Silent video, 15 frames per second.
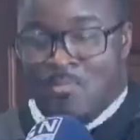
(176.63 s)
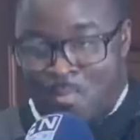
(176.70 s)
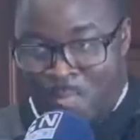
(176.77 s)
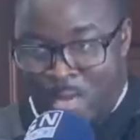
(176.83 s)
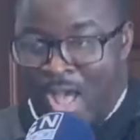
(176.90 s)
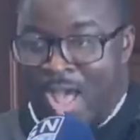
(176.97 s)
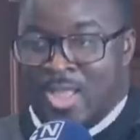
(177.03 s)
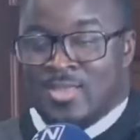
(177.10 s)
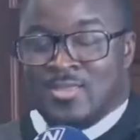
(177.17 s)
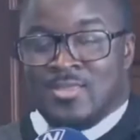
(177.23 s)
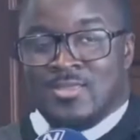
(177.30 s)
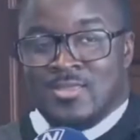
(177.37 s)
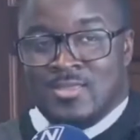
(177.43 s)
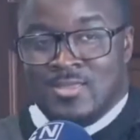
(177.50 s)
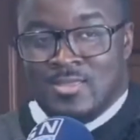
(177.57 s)
but
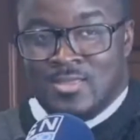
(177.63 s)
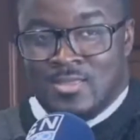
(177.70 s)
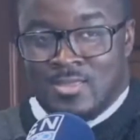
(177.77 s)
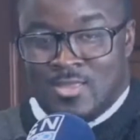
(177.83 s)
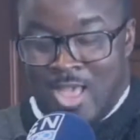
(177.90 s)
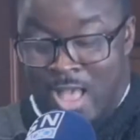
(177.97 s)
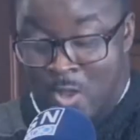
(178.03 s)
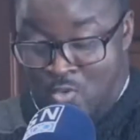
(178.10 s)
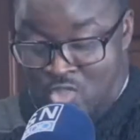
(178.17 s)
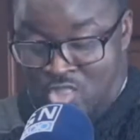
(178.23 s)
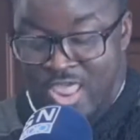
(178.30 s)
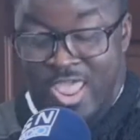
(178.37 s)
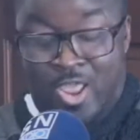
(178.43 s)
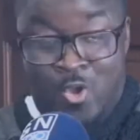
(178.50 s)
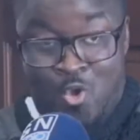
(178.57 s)
I was
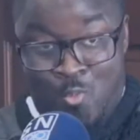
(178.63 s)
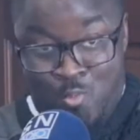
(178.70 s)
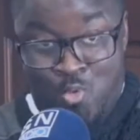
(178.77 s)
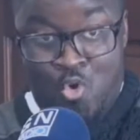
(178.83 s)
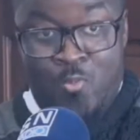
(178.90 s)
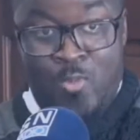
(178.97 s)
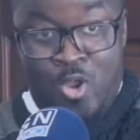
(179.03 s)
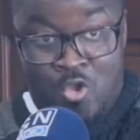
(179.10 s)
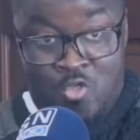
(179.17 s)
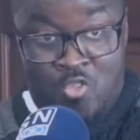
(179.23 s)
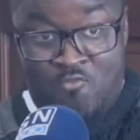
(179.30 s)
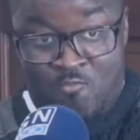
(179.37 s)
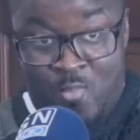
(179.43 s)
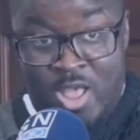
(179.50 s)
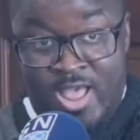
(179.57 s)
taken on board because of
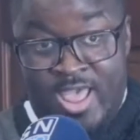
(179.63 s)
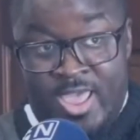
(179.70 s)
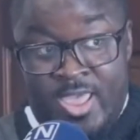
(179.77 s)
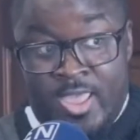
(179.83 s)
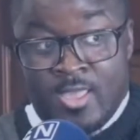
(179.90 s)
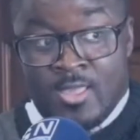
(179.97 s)
my